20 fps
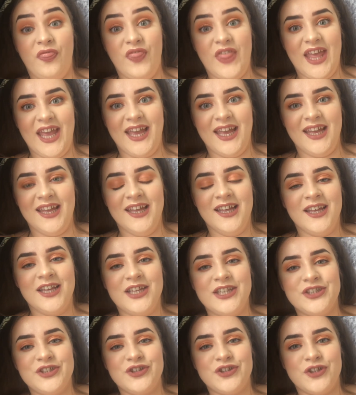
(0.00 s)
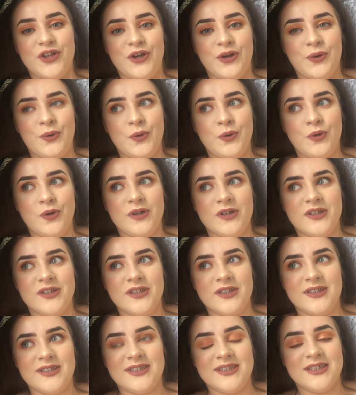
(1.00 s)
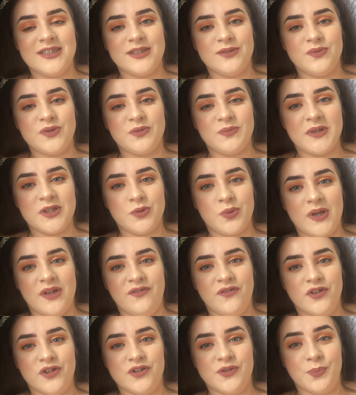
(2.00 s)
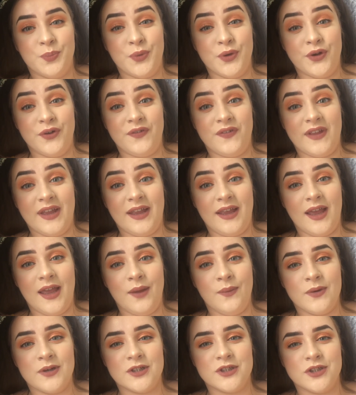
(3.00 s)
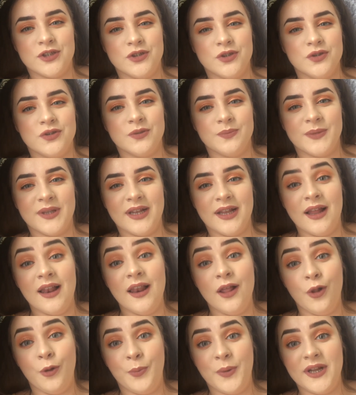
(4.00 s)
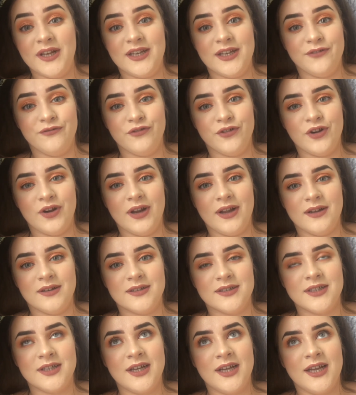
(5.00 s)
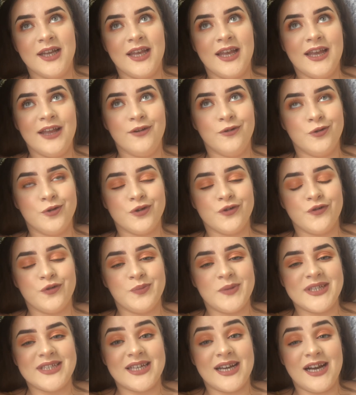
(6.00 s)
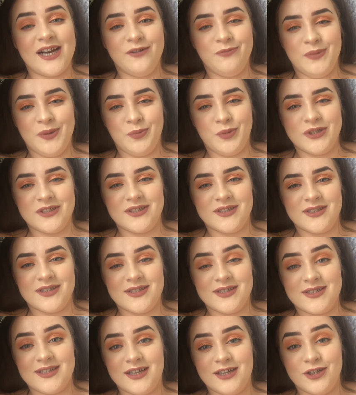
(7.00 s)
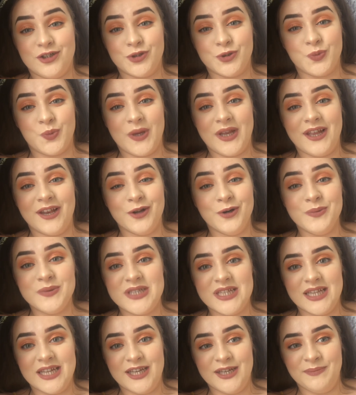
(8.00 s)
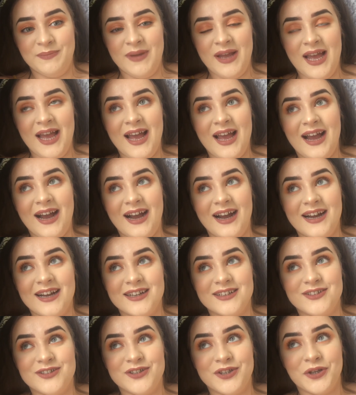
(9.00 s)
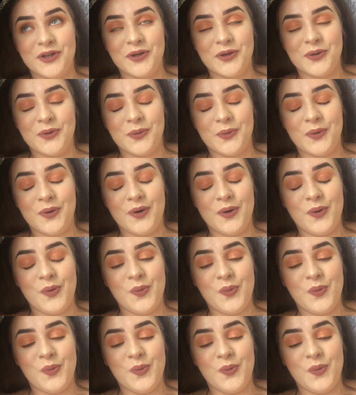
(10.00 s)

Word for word: thing. So since it was my 21st birthday, Kane wanted to do something a little bit different and in order for me to have my presents instead of just waking up to them, I had to